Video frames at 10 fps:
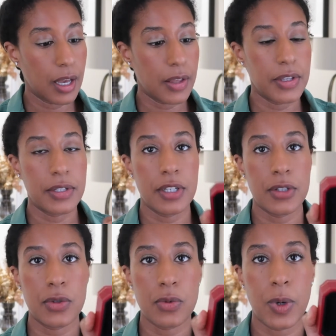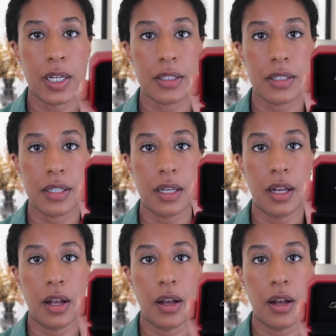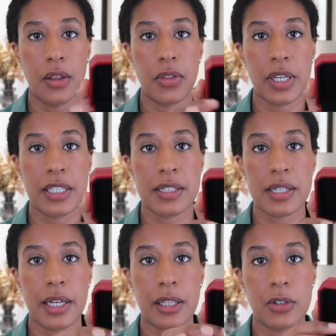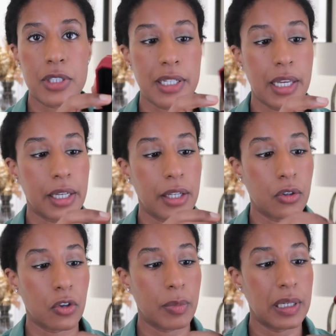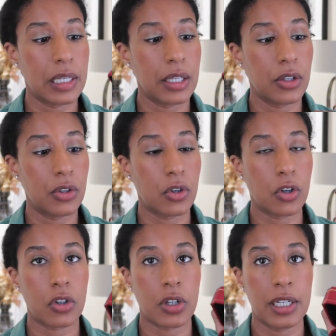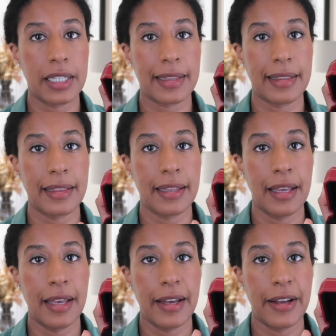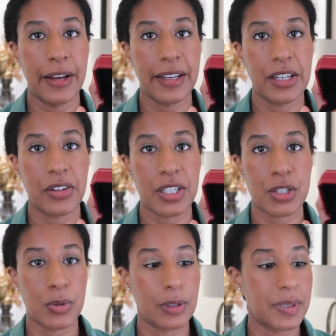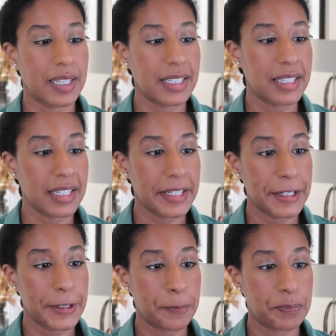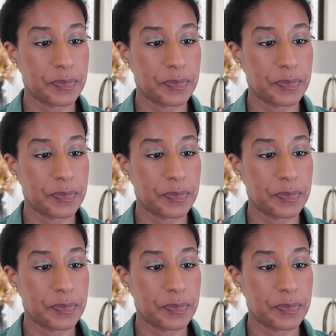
This is what the inside looks like, and normally your little earrings will be in here.